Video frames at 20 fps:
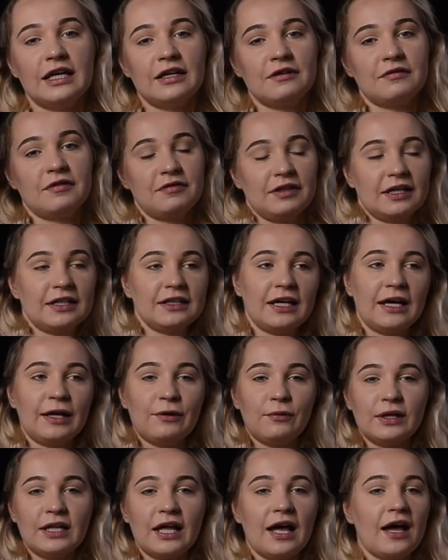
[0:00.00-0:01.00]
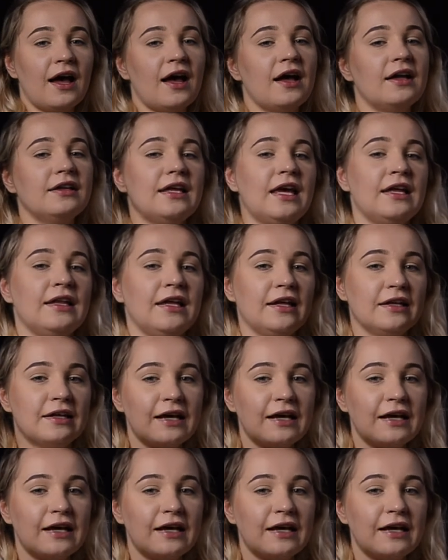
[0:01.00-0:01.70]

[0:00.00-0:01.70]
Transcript: a reflector in one hand and a